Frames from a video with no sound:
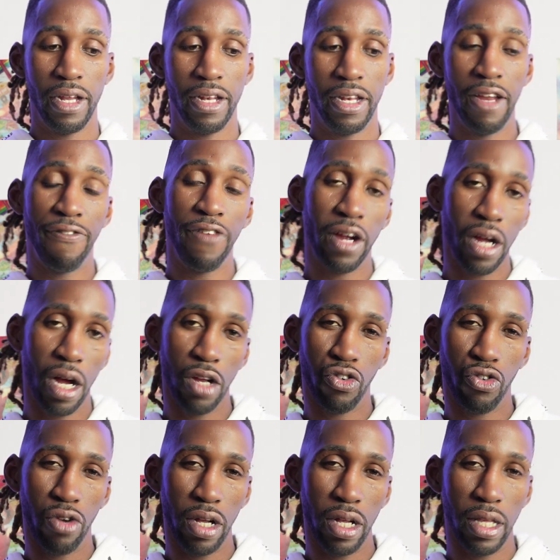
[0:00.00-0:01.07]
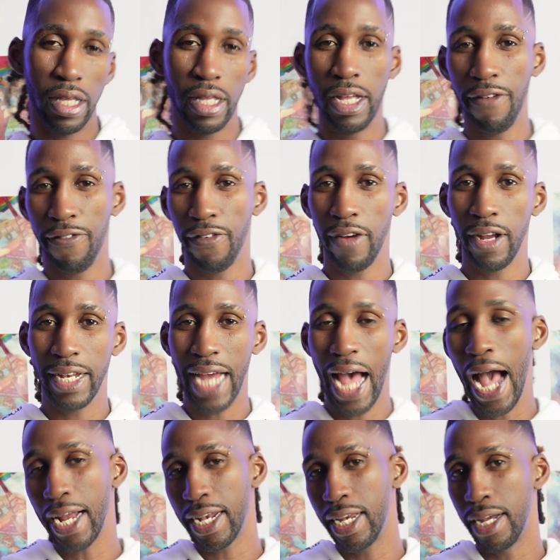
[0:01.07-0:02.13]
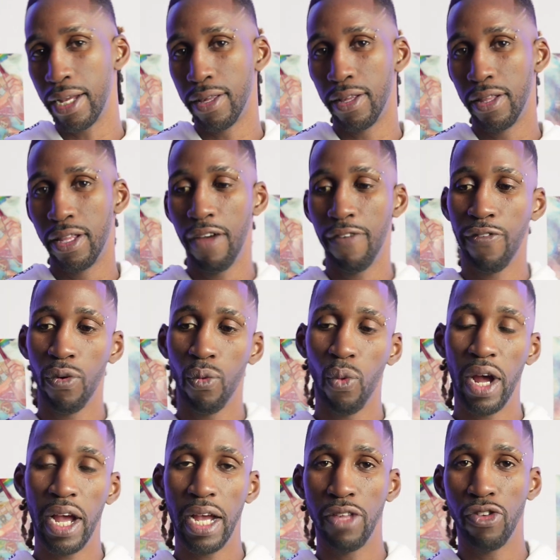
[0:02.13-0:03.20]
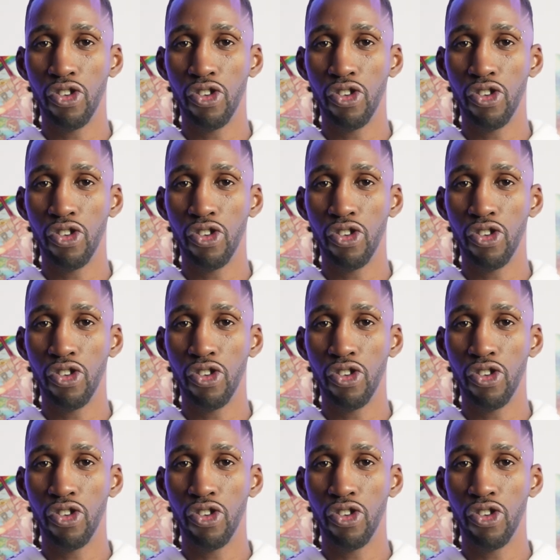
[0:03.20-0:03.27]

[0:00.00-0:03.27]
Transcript: different countries, different tactics, different ways.